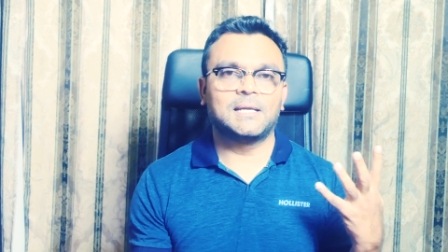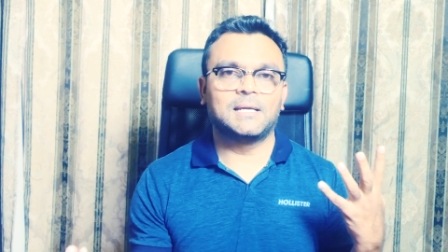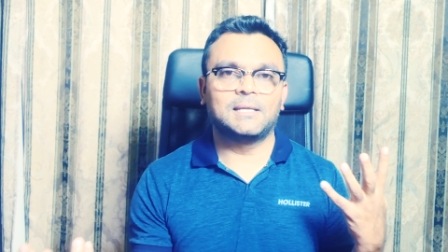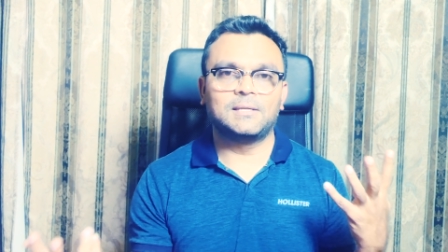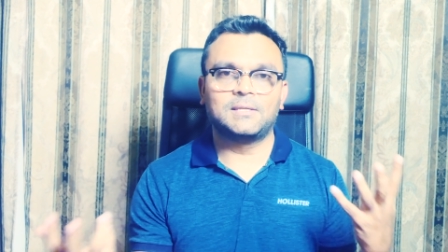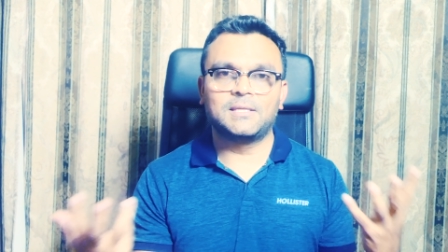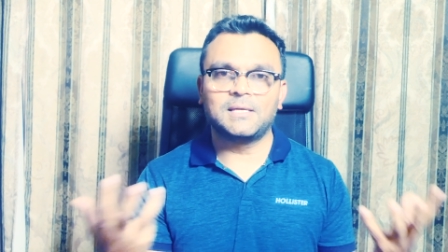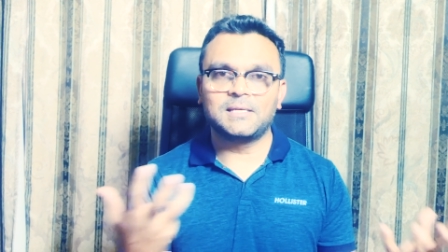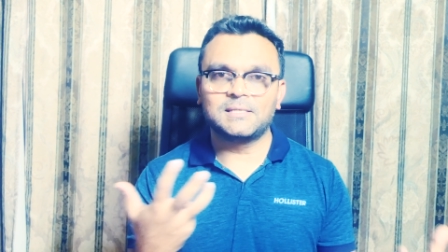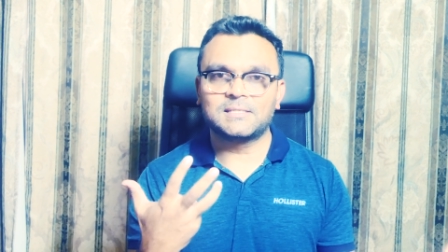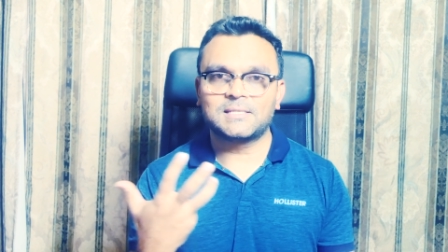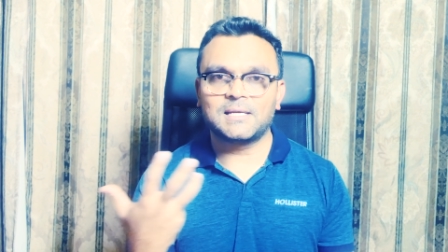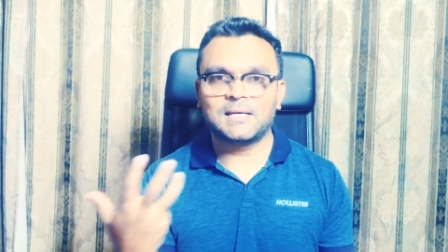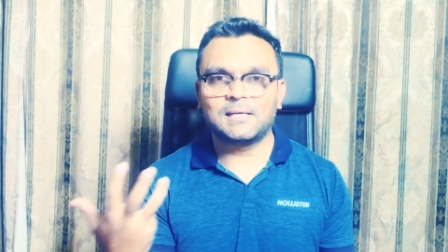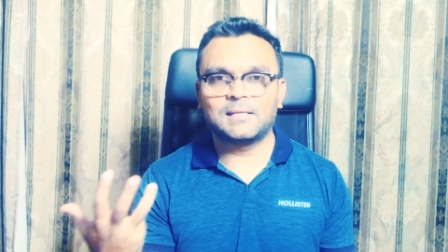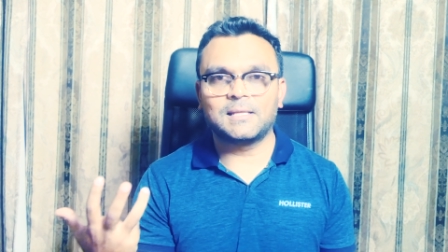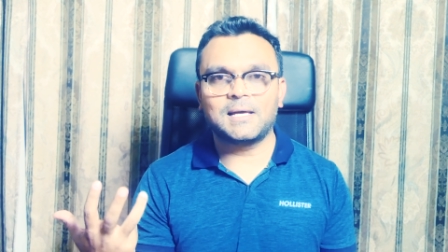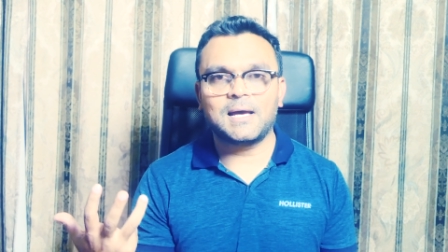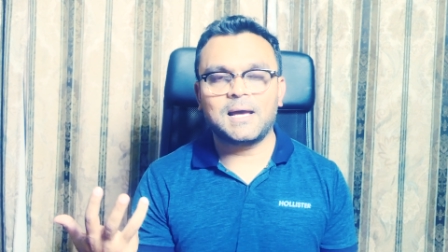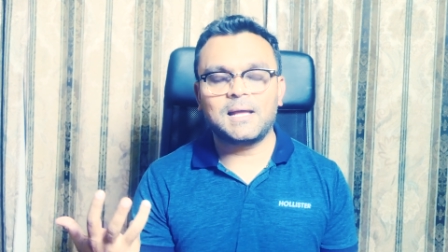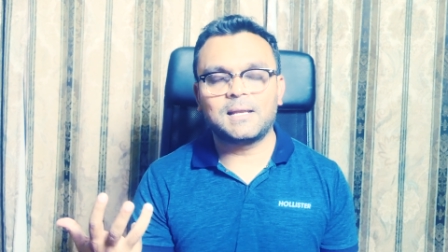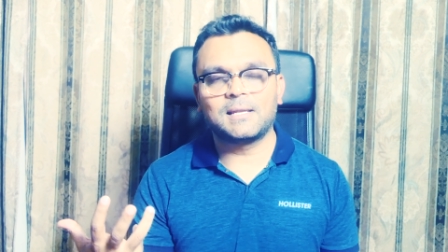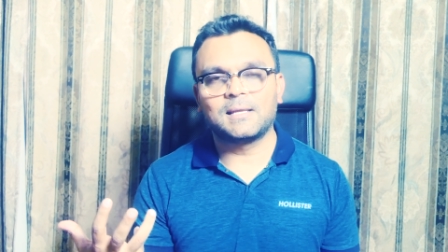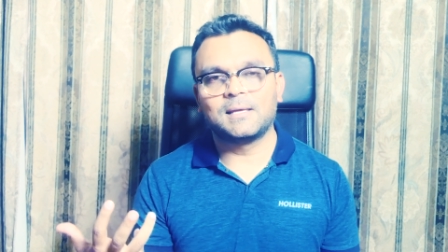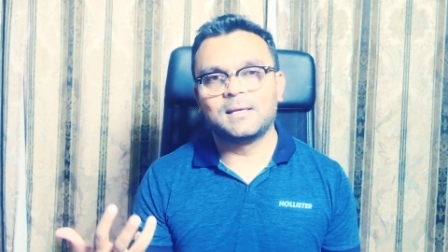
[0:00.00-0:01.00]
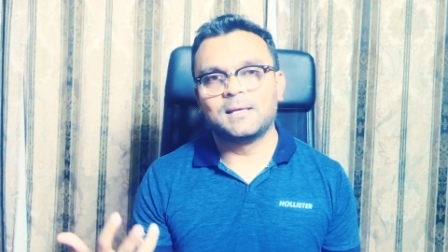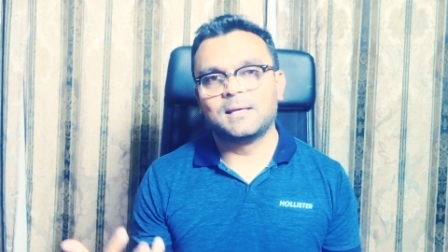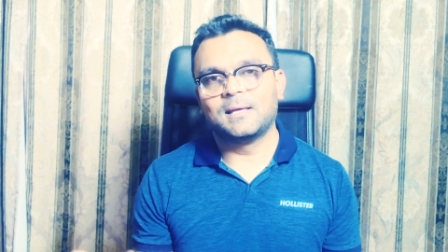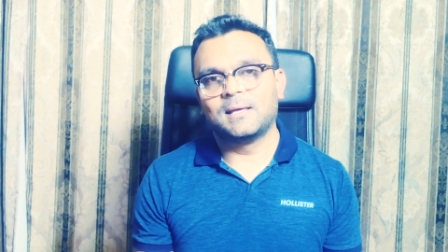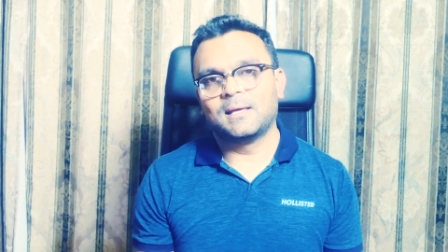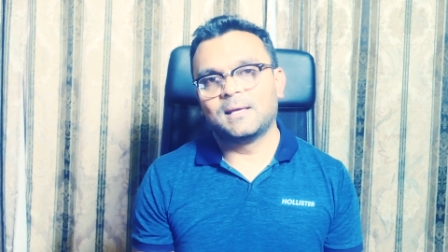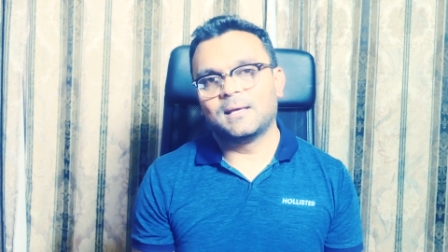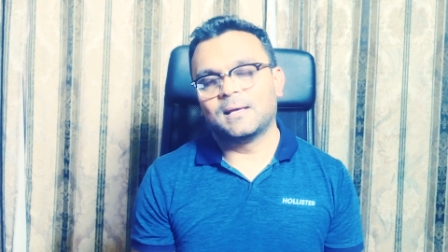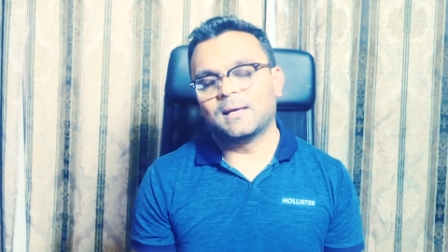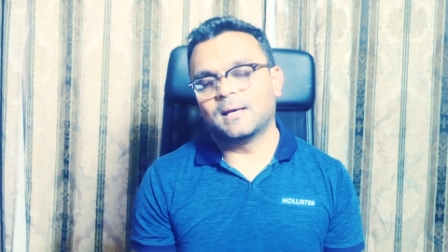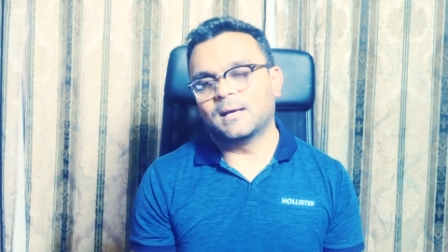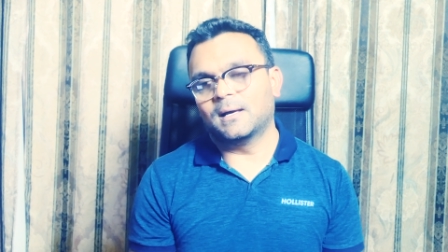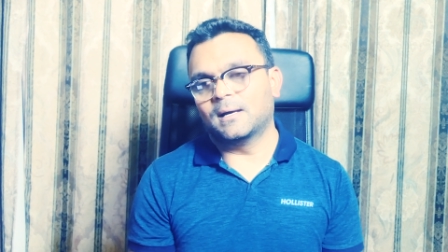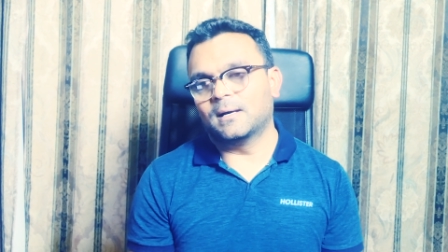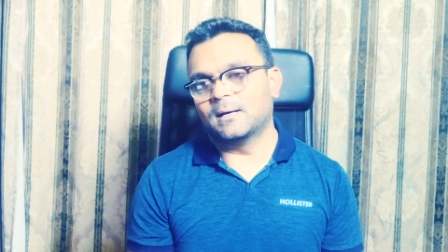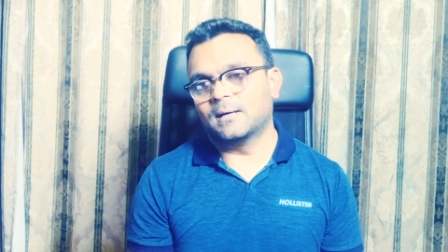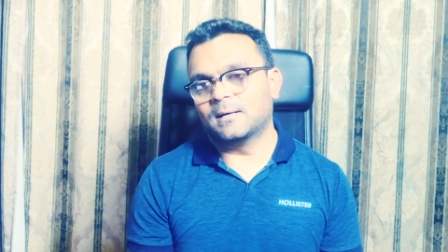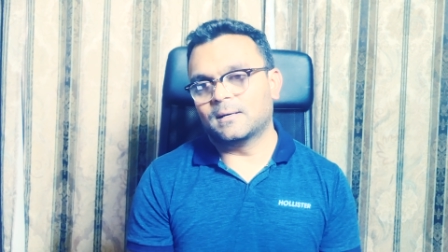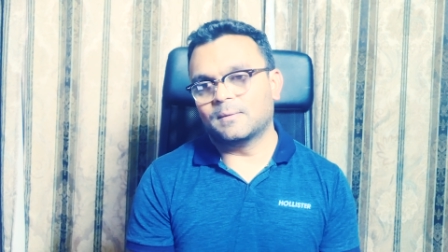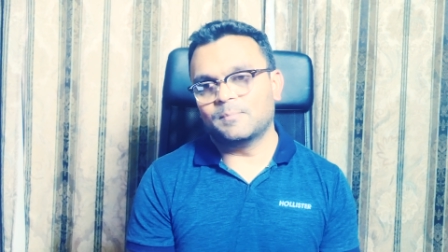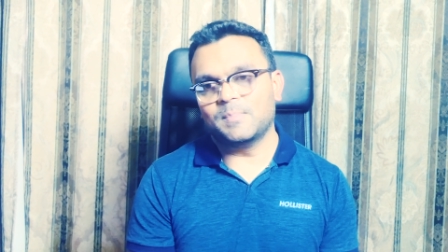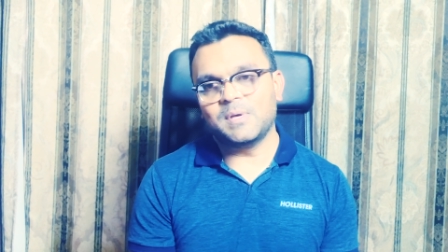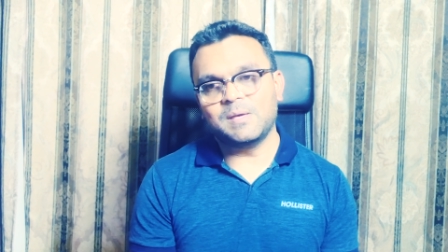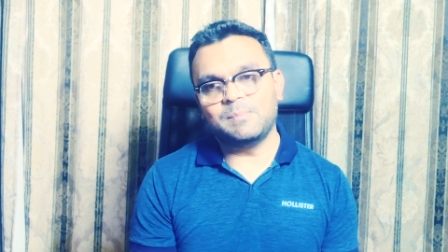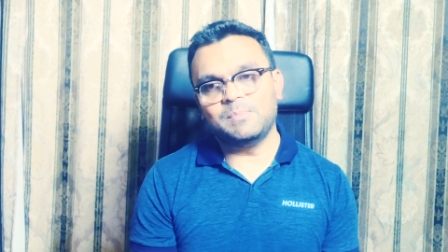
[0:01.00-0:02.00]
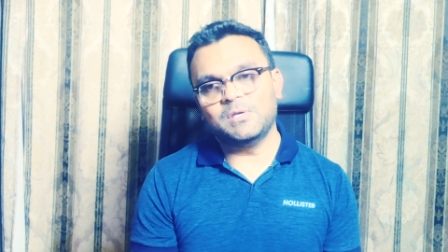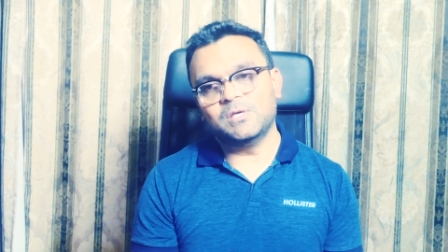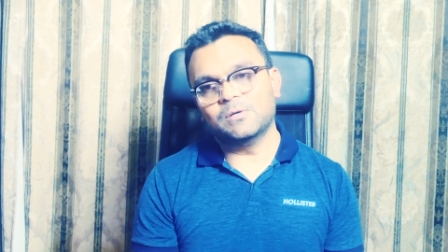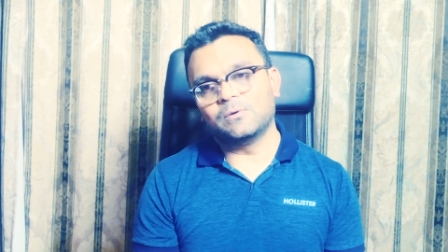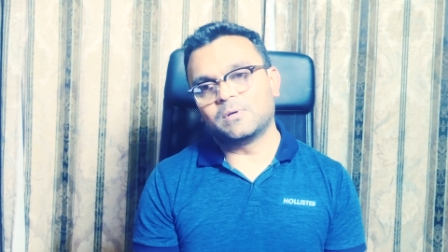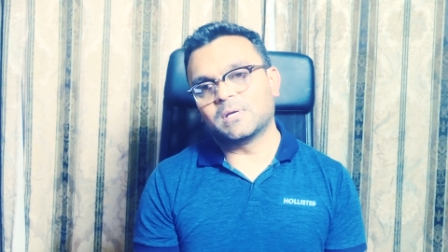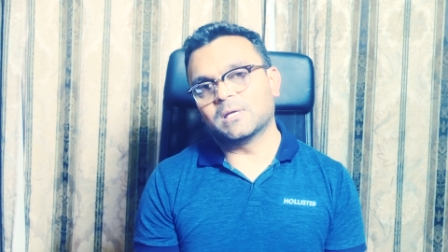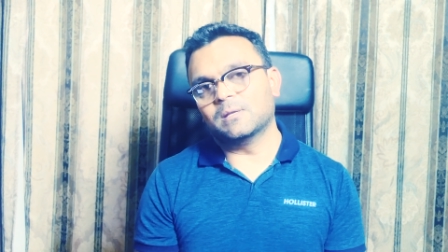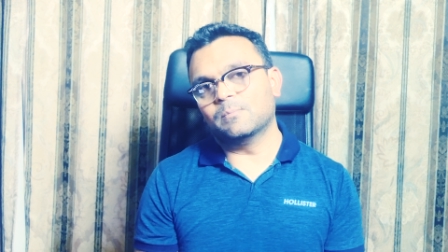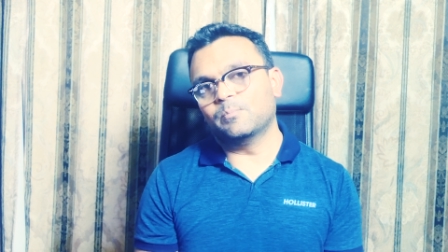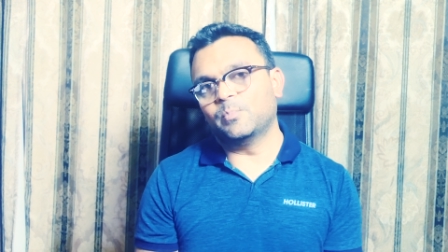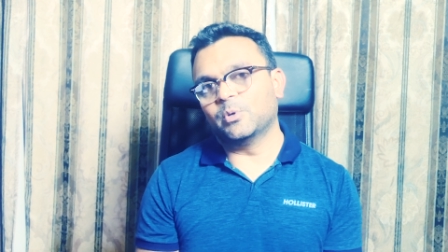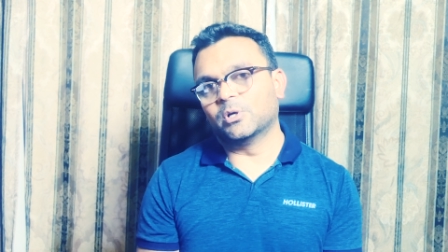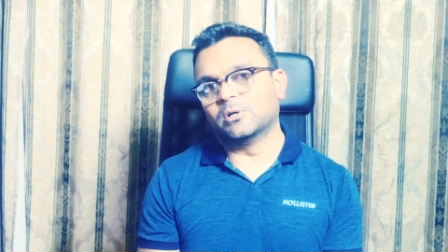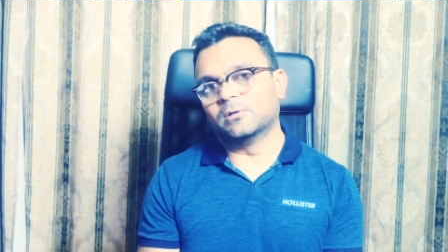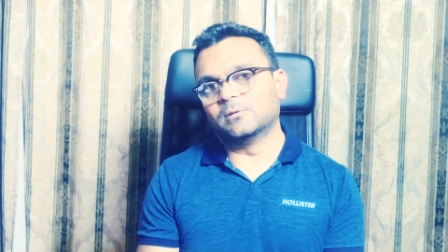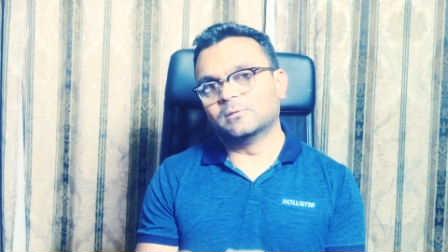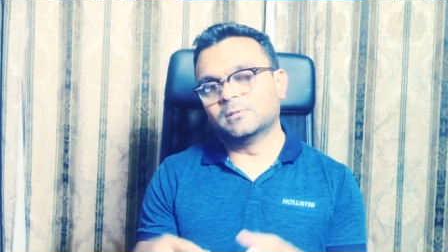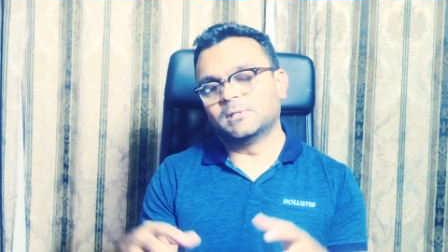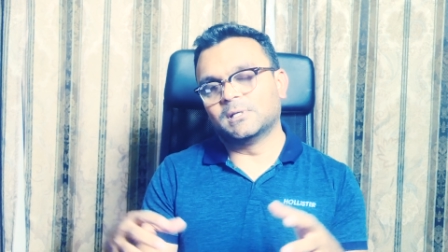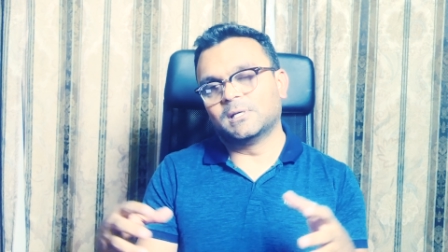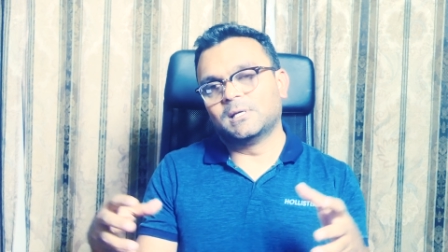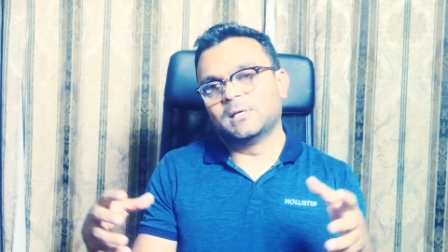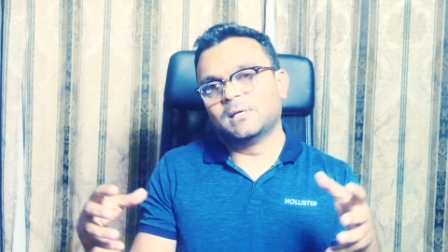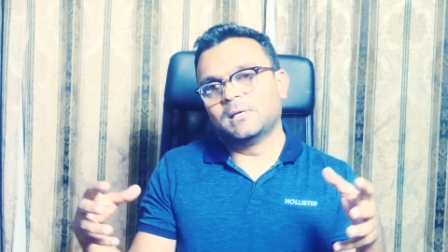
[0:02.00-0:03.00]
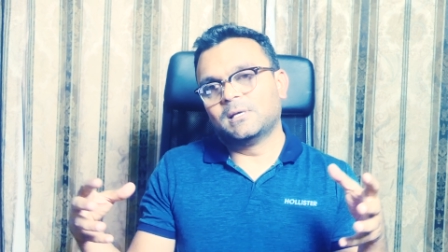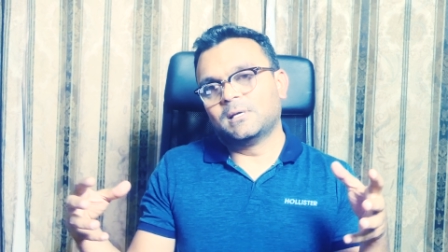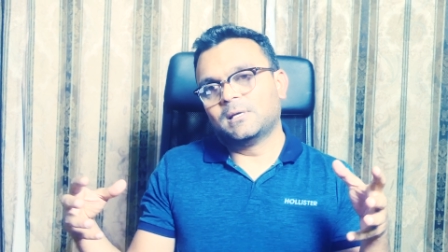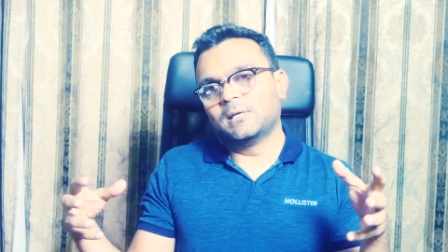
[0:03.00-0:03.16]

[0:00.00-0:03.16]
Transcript: and things like that. Uh, maybe you can build